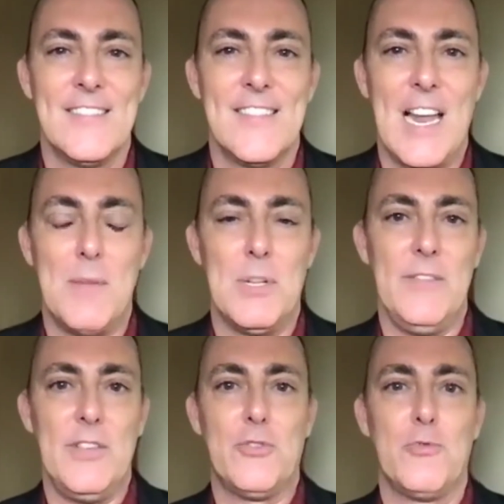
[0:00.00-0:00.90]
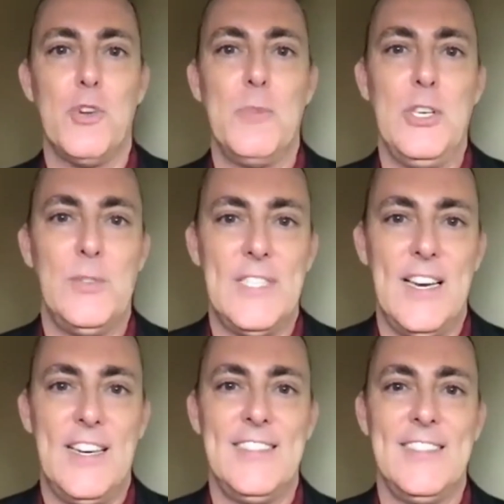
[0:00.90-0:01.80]
And I believe it's Rumi who
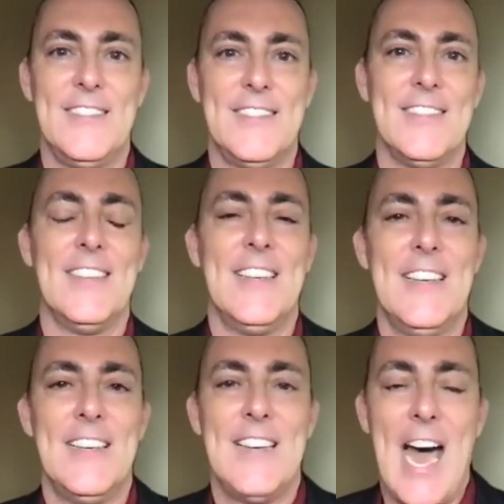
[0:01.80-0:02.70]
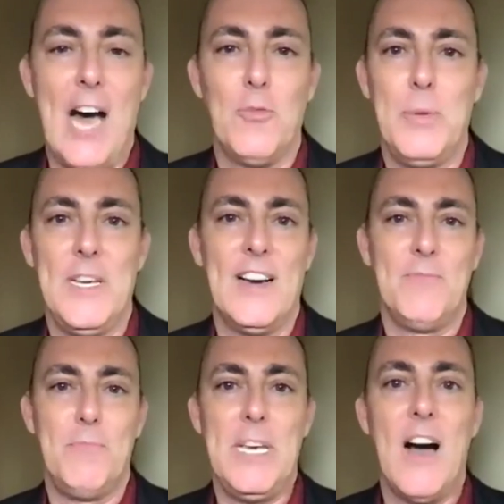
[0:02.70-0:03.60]
said, out
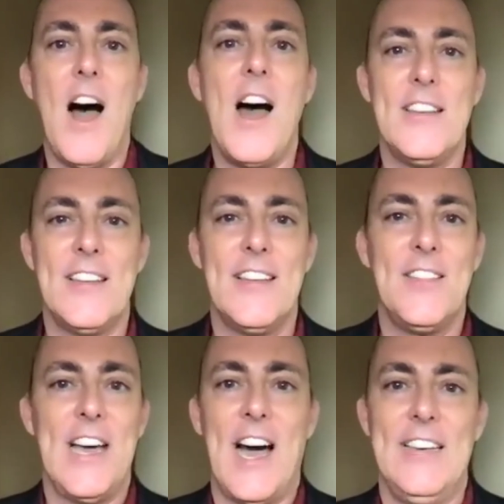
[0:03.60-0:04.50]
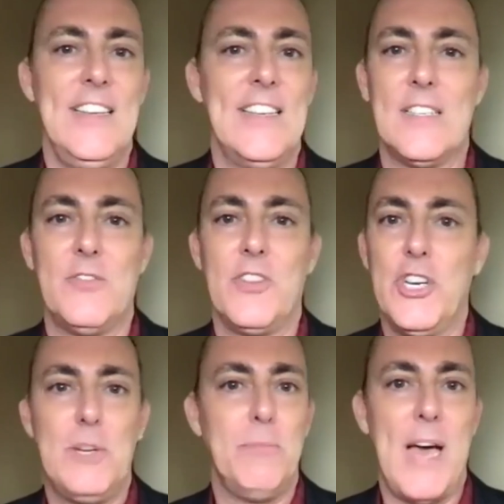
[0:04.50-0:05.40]
beyond the ideas of
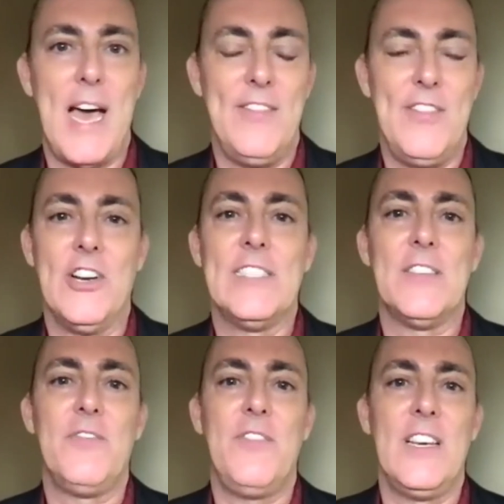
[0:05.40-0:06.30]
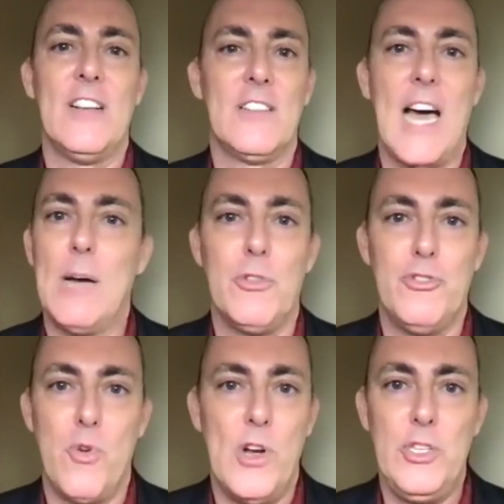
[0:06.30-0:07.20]
good and bad, there is a field. I will
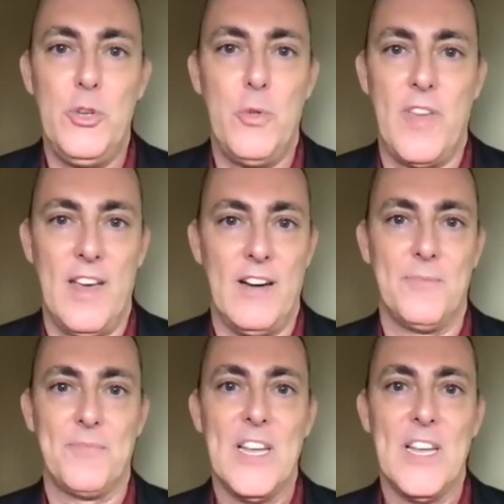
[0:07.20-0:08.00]
join you there.